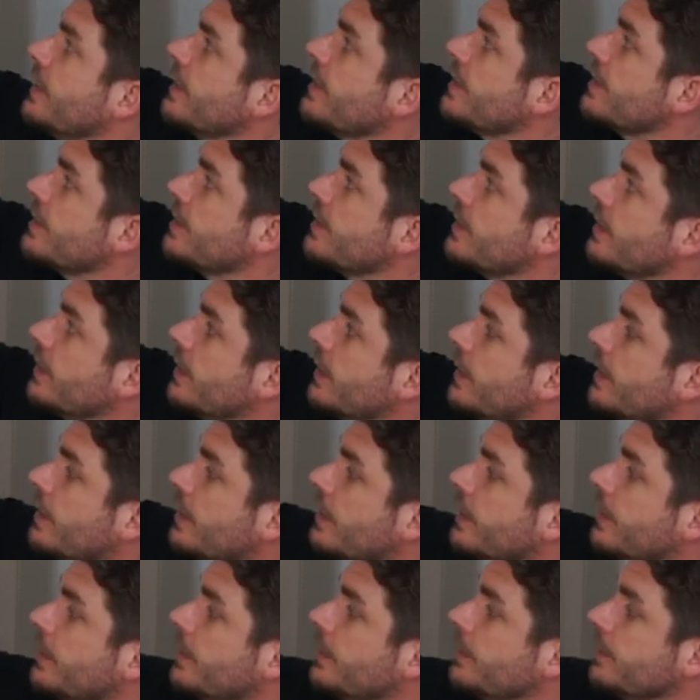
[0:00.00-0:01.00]
this,
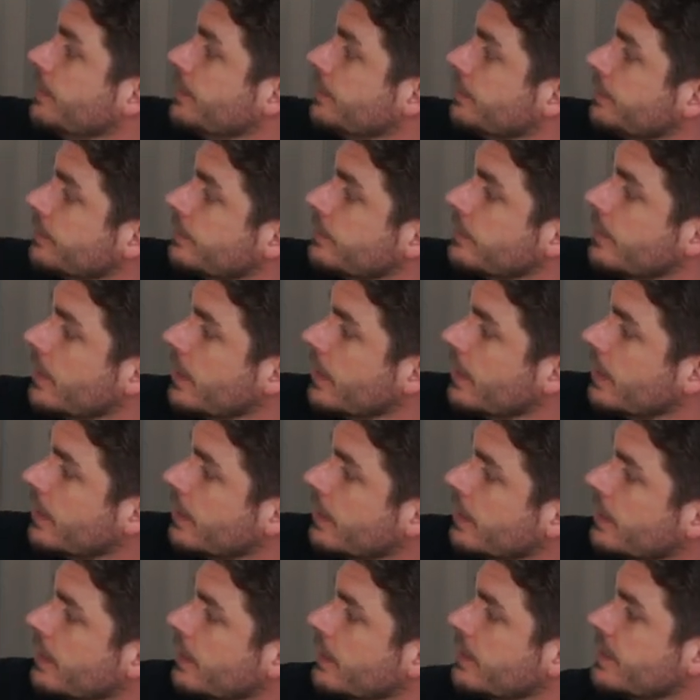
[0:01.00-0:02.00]

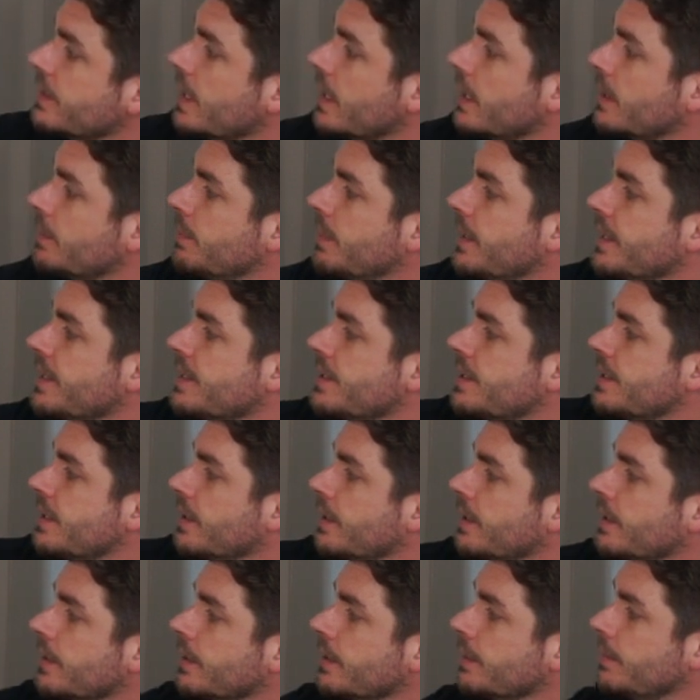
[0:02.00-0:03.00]
Derek plays
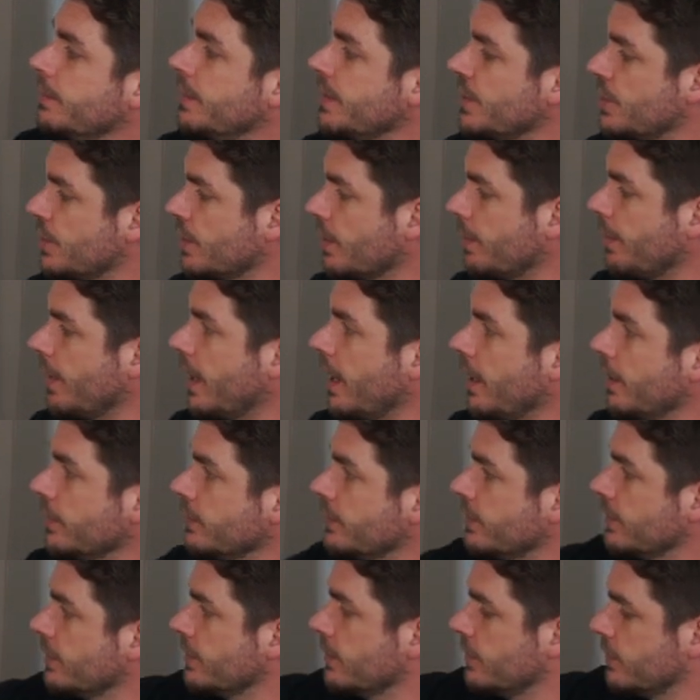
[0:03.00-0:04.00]
the bishop
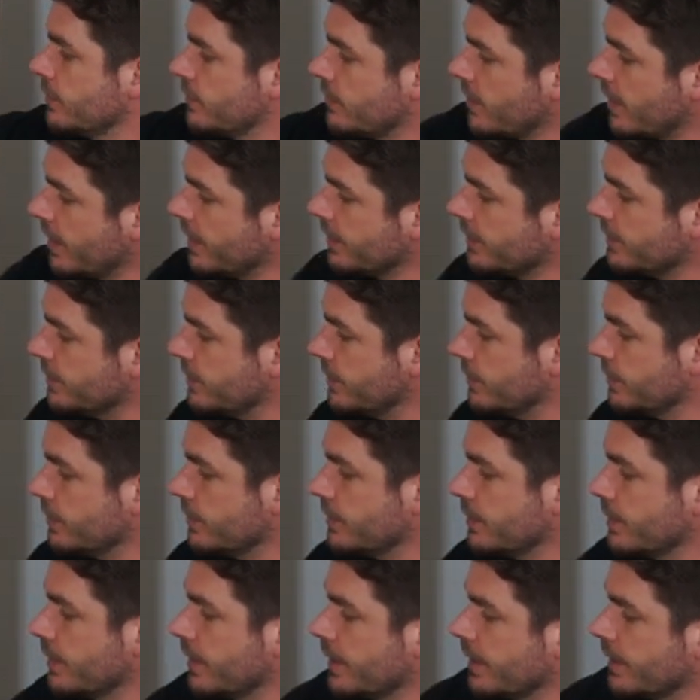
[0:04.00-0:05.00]
out, trying
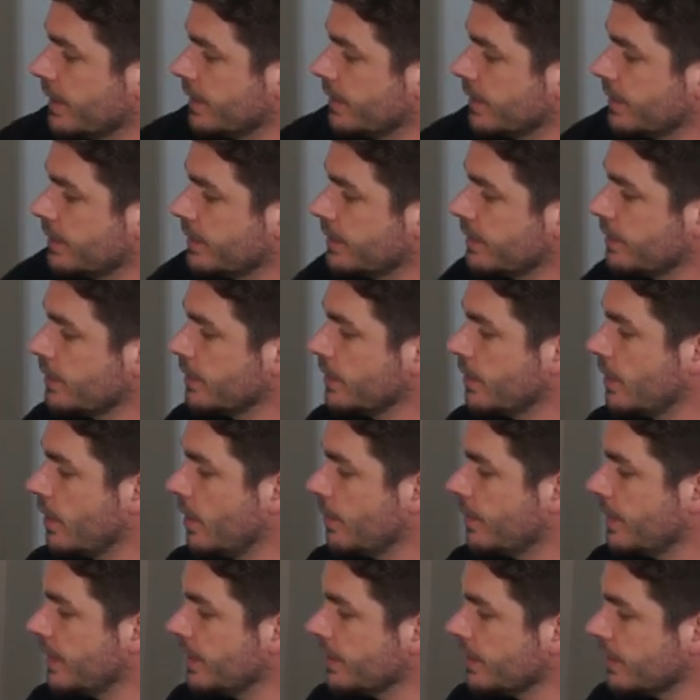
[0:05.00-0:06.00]
to
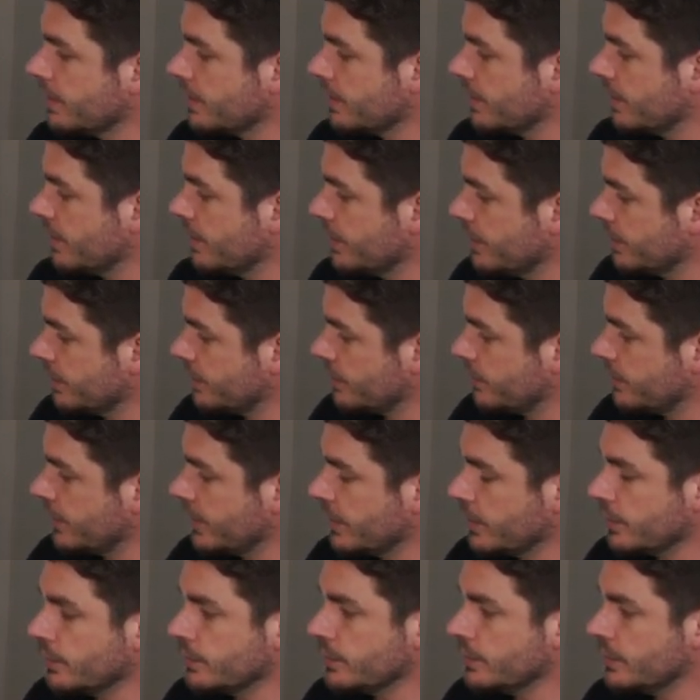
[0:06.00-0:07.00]
come here,
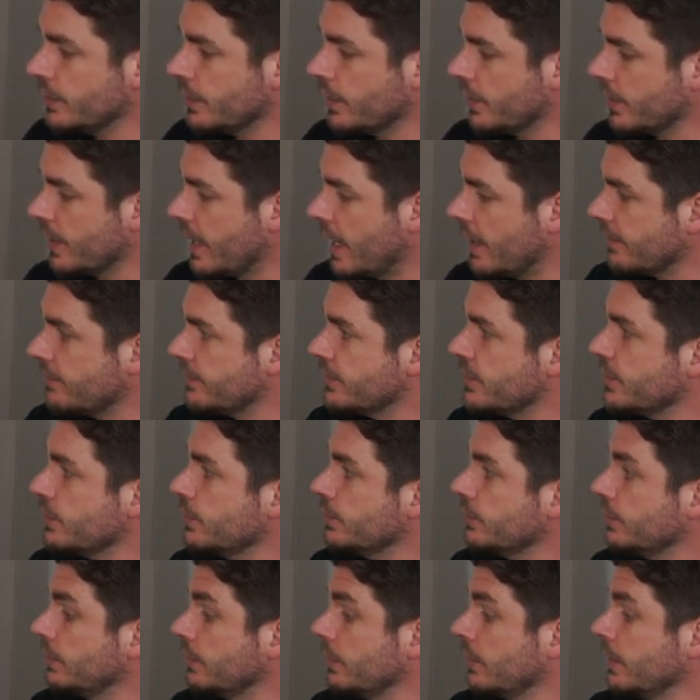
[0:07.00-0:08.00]
create a union on
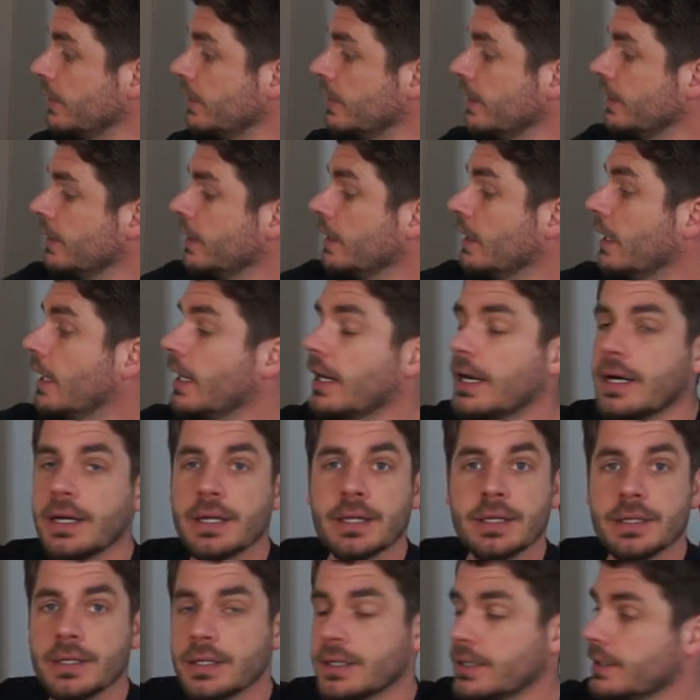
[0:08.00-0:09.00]
f2.
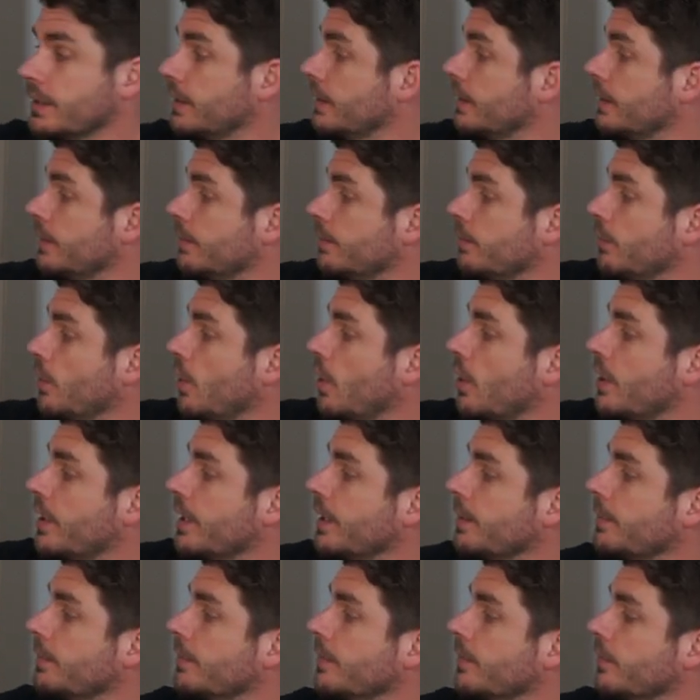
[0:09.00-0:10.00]
I block
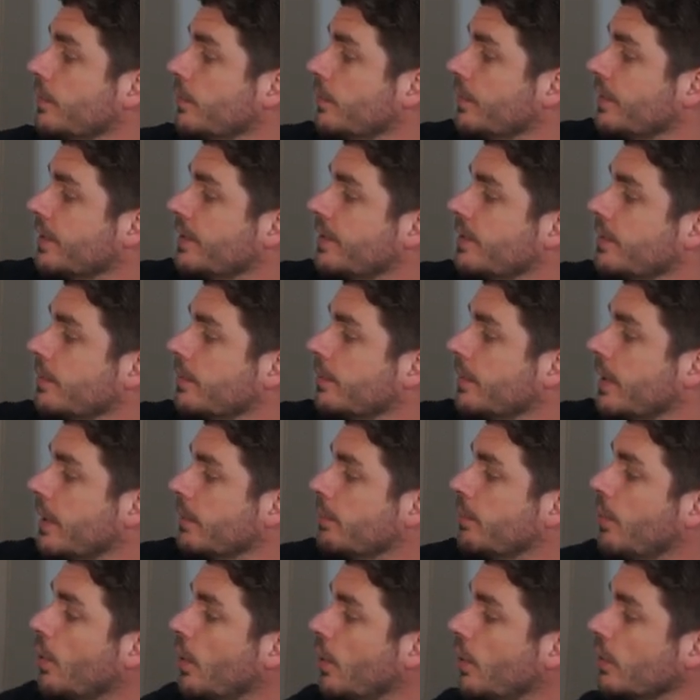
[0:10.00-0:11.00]
him with my
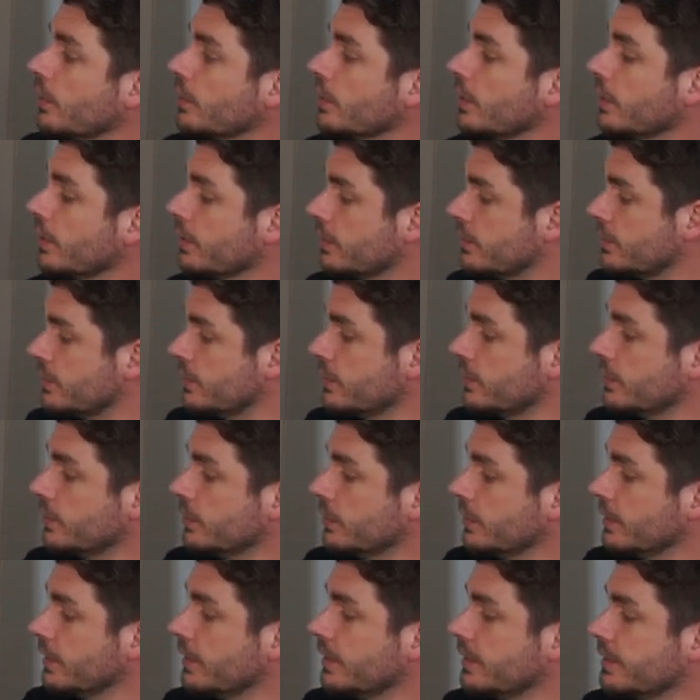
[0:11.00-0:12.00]
pawn
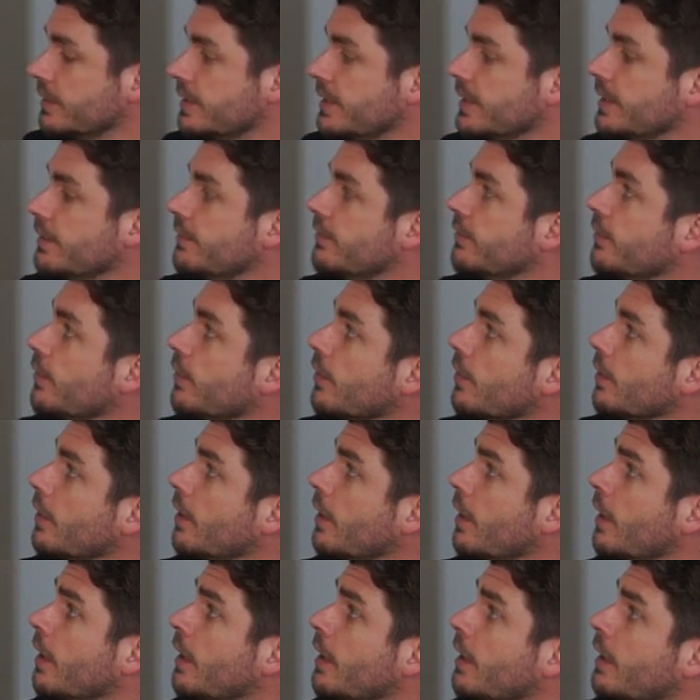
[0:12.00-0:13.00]
to
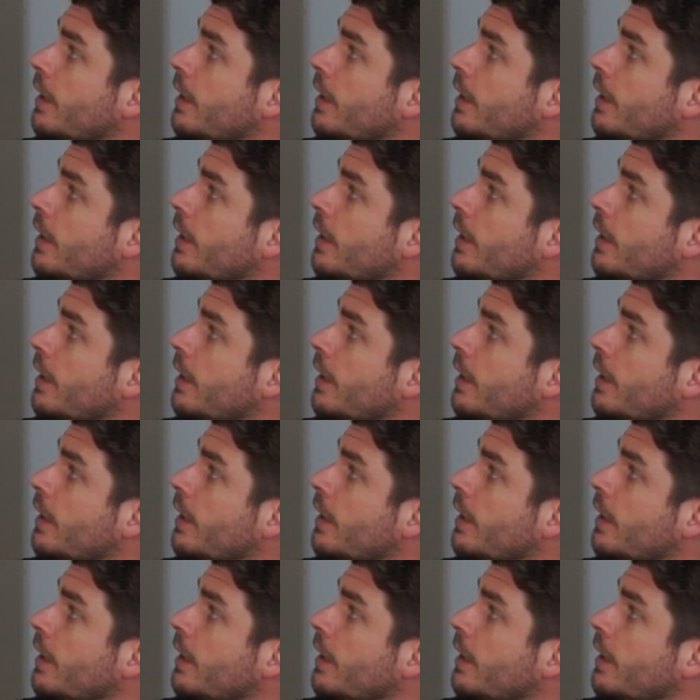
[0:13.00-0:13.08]
d4.